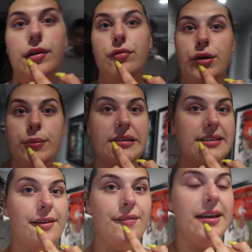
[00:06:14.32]
room
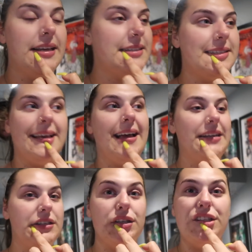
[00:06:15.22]
service
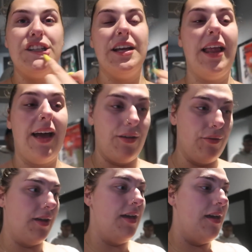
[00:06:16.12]
and just chill
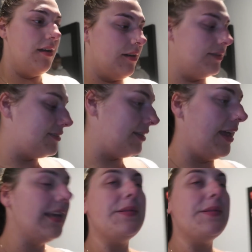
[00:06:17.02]
out because today